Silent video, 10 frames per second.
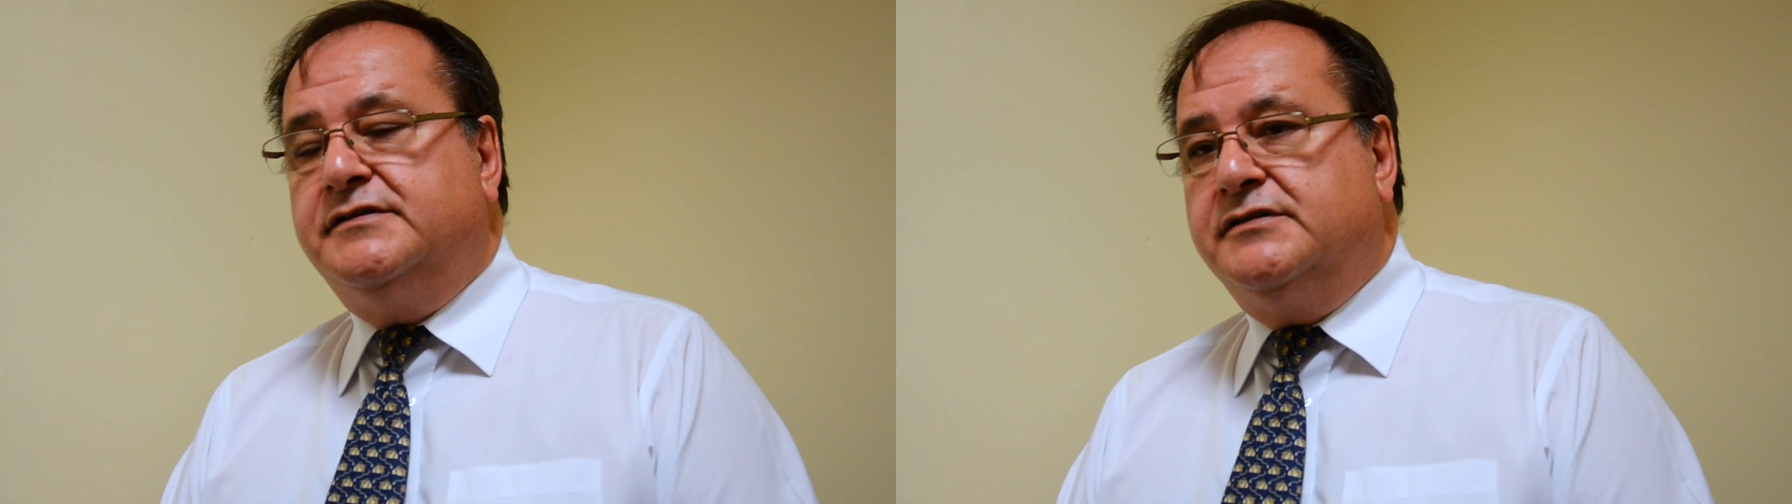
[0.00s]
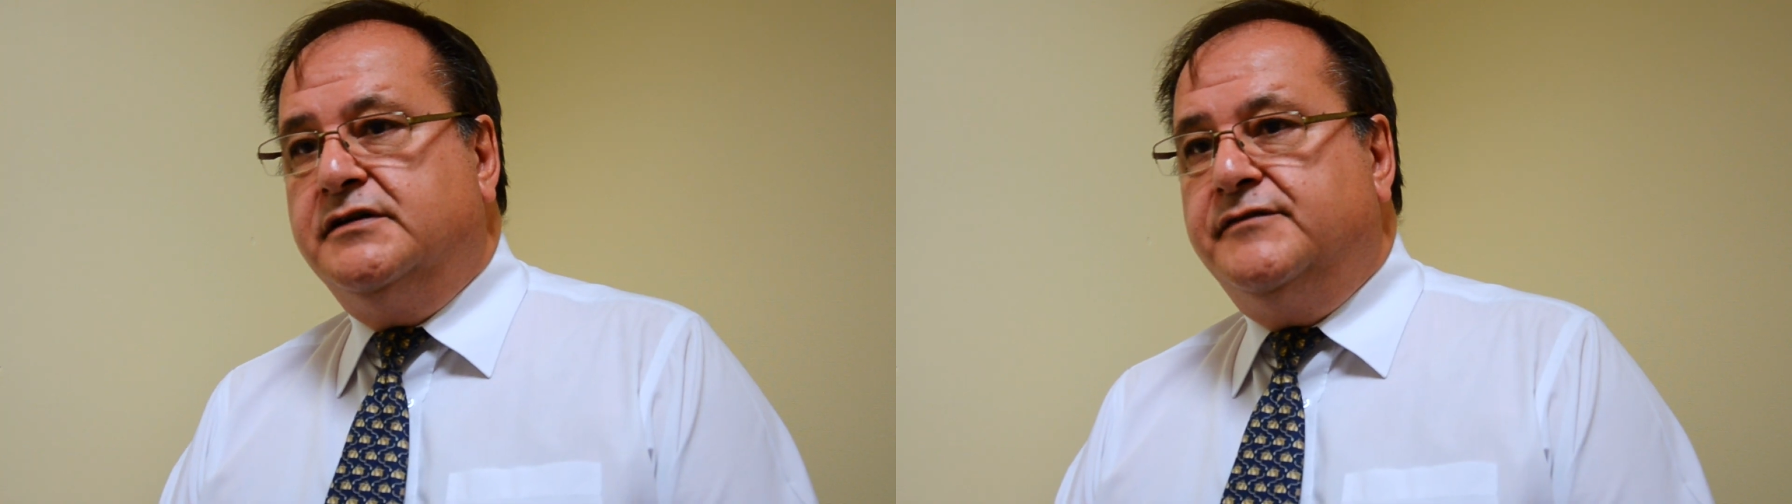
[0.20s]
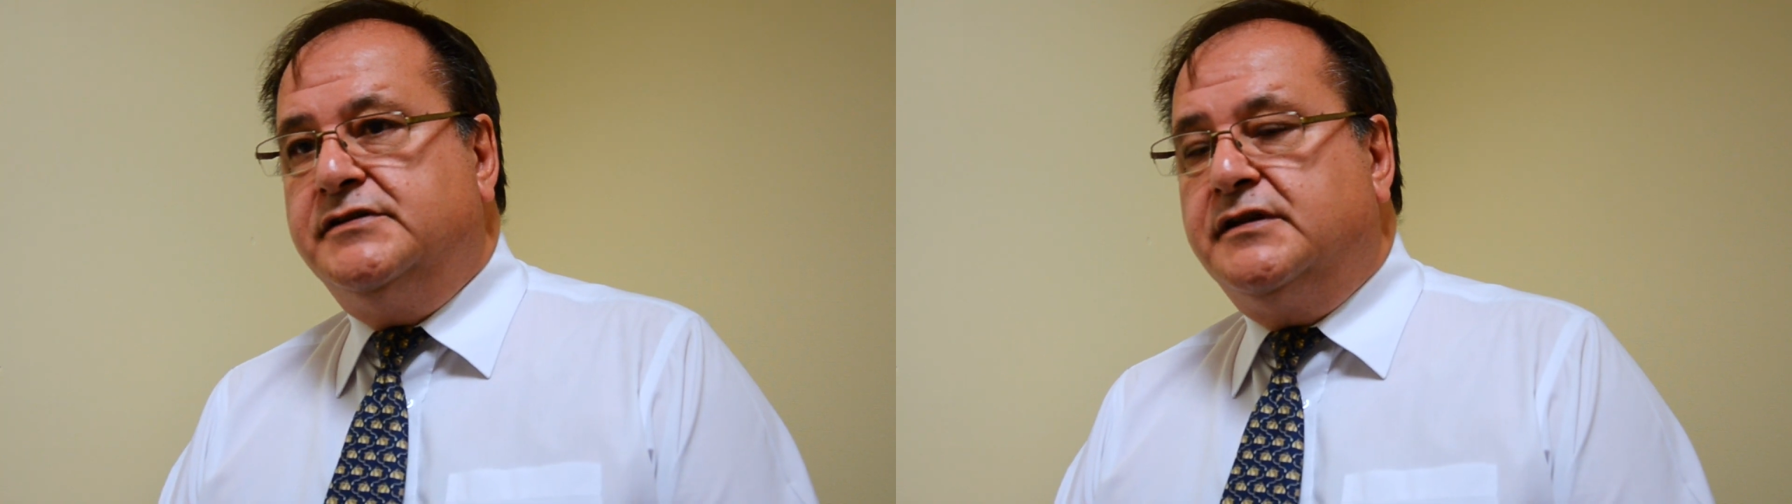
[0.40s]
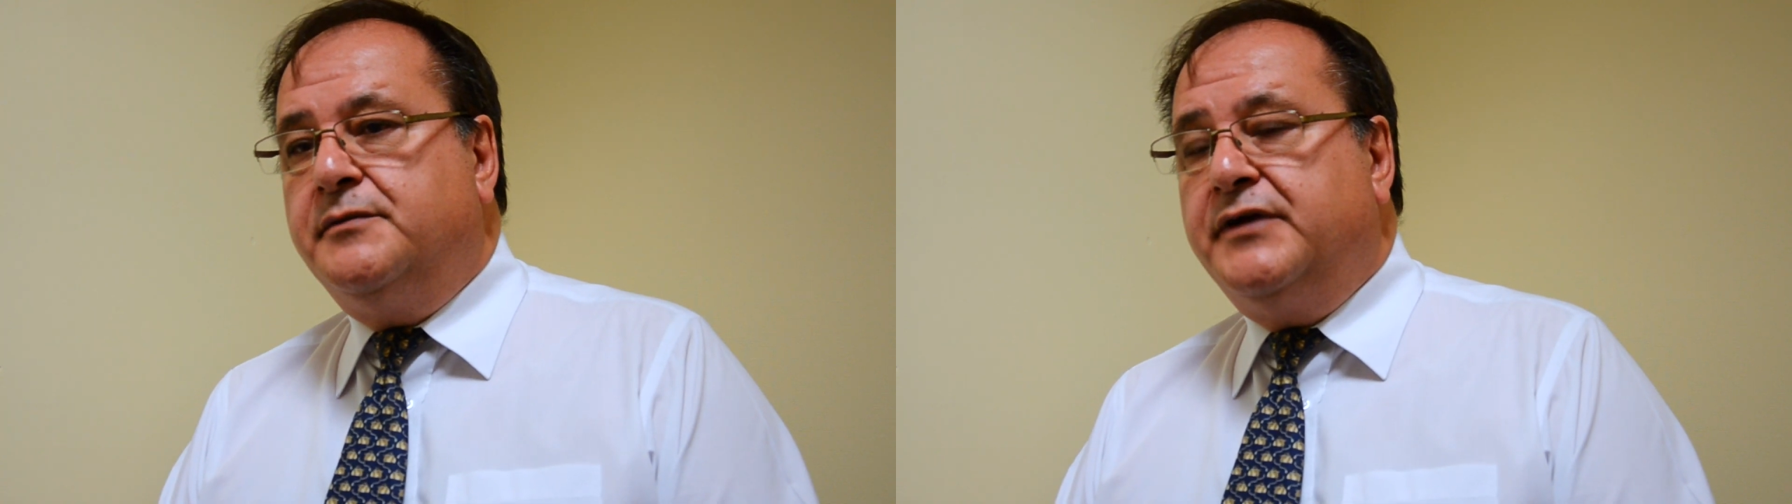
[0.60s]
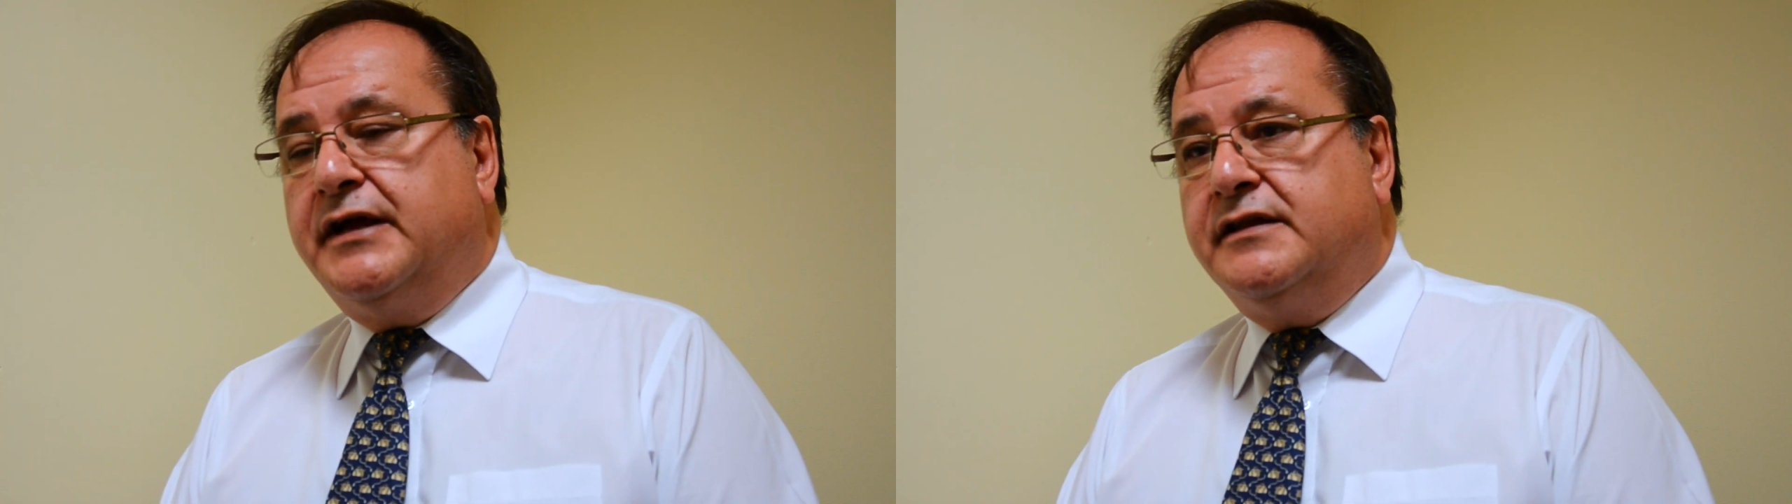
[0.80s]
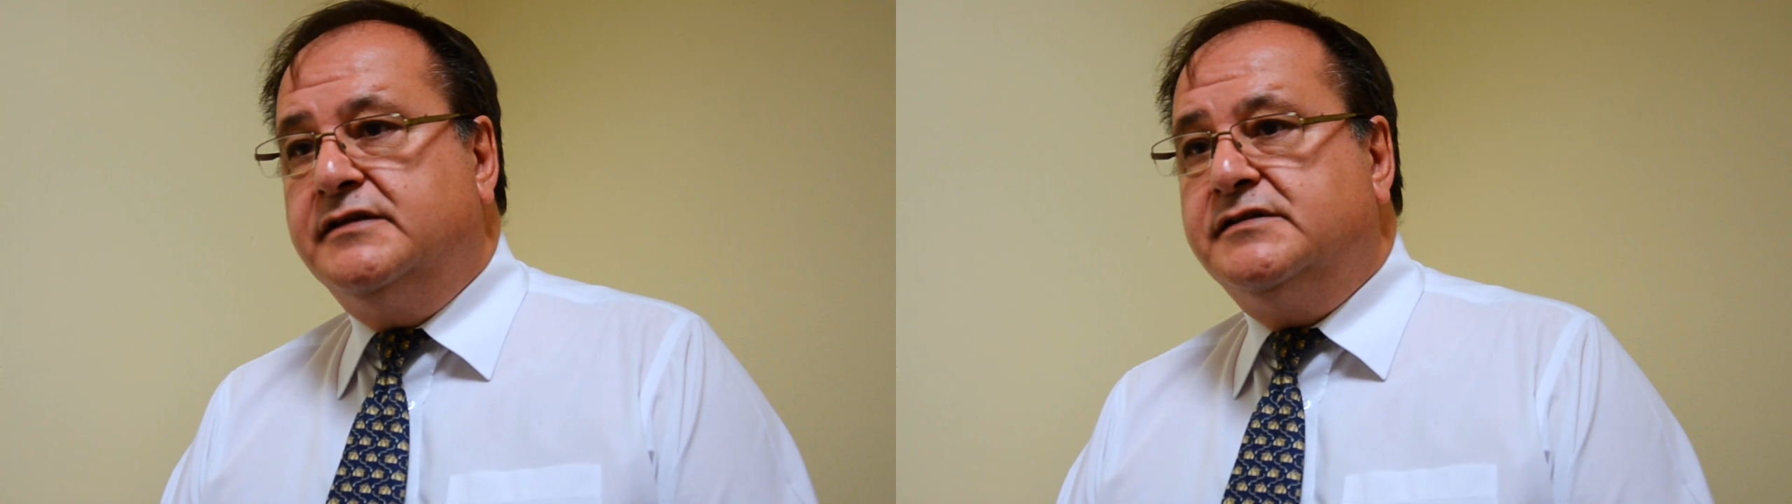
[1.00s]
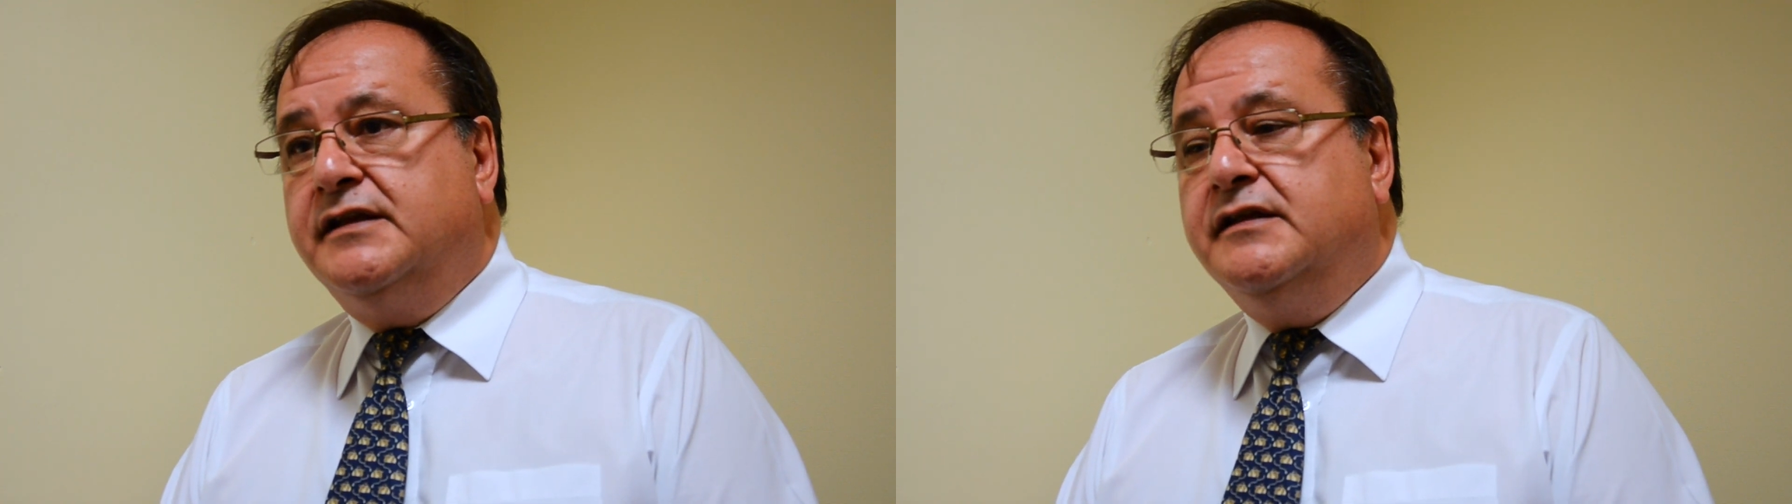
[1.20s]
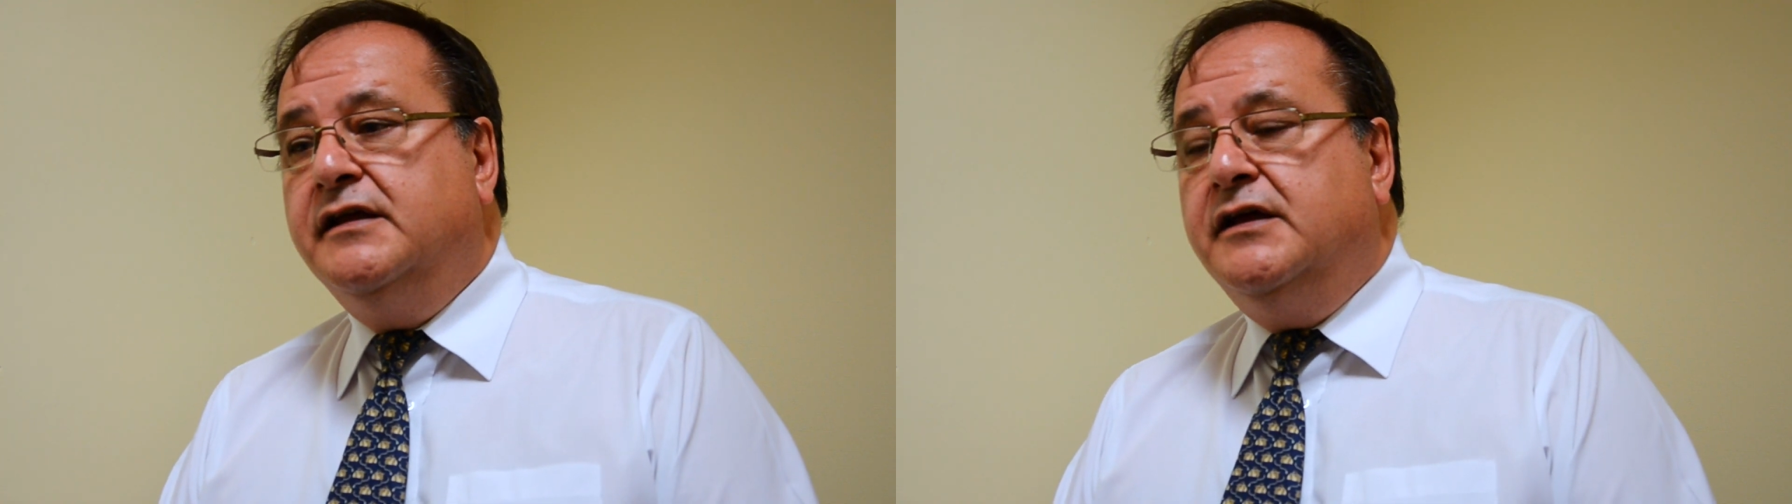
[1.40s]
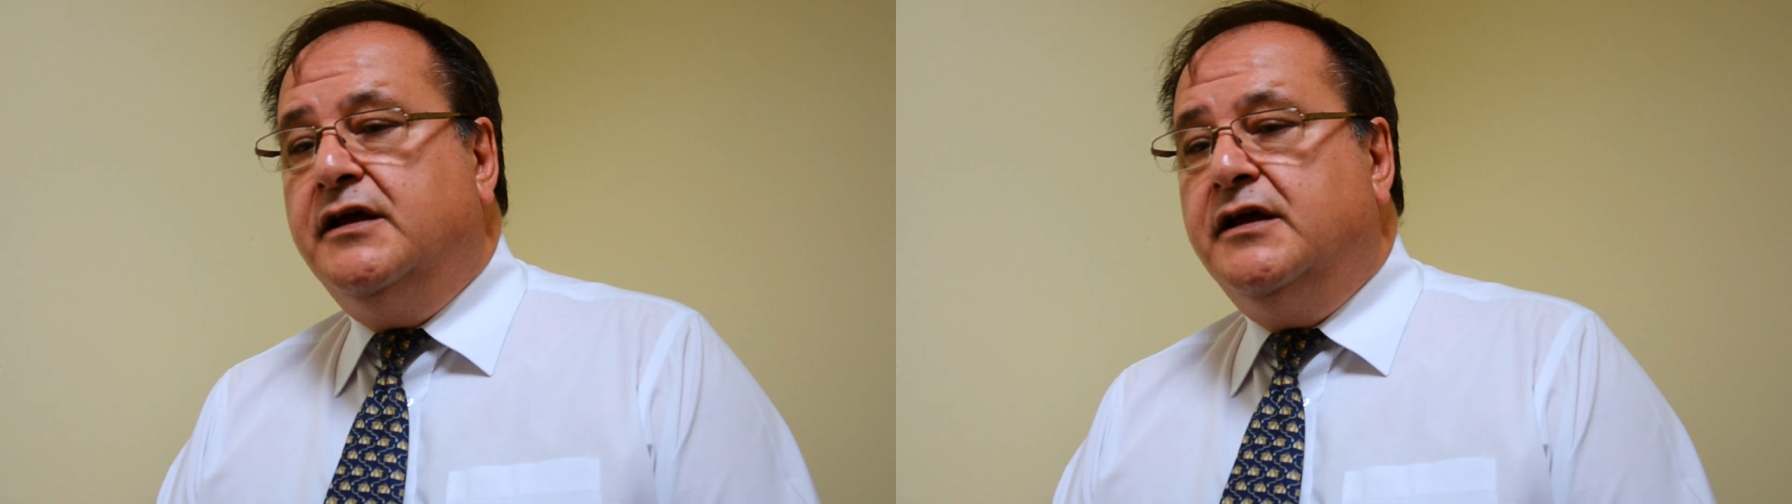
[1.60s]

service at the practice, then